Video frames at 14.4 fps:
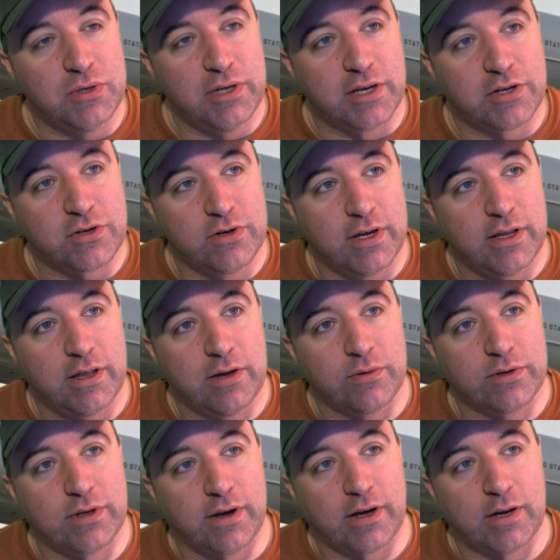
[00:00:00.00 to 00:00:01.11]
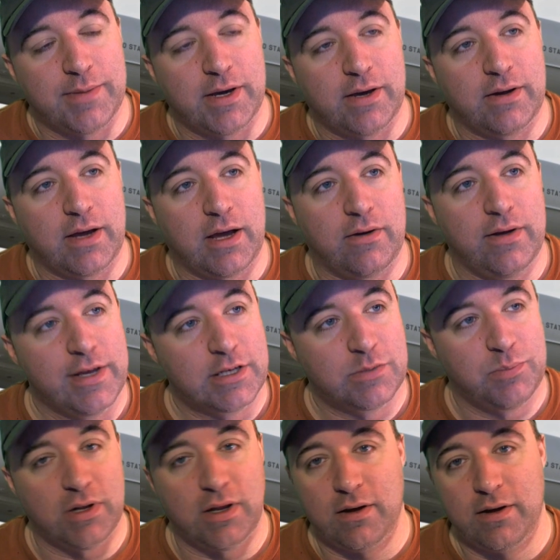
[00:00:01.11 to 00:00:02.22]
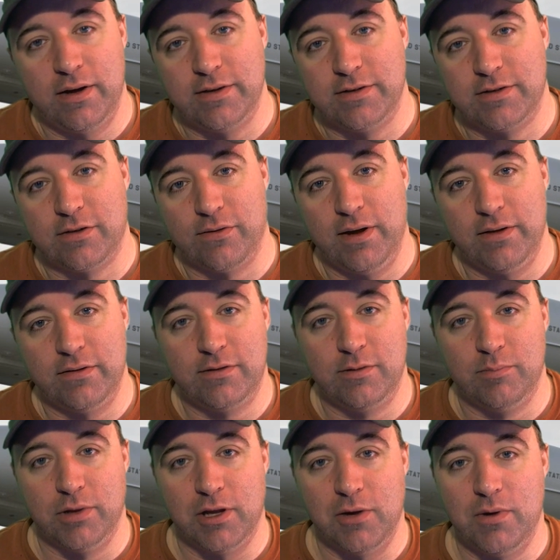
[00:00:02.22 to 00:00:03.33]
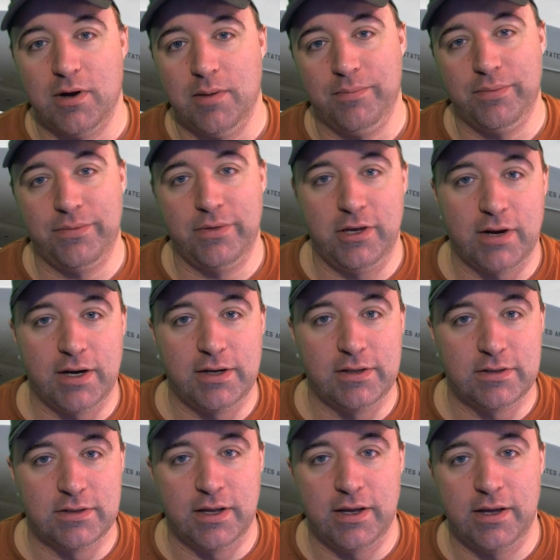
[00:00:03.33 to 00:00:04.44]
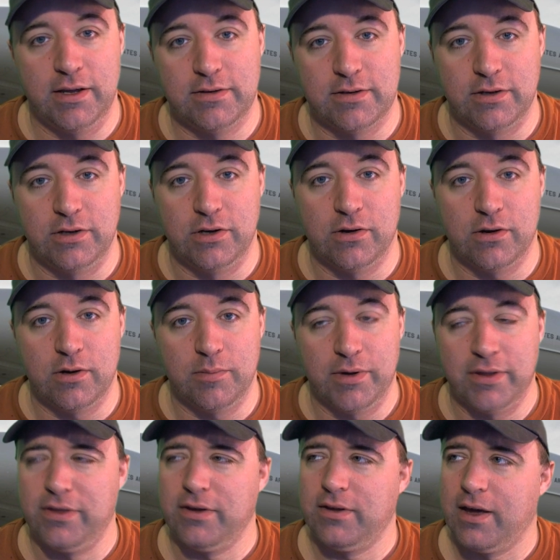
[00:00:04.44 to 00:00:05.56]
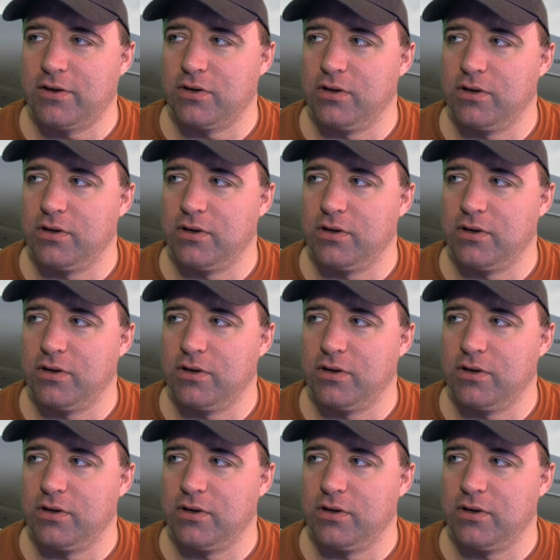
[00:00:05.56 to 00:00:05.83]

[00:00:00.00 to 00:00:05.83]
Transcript: Yesterday they were talking about how Hezbollah has threatened to blow up the United States and Europe. I think actually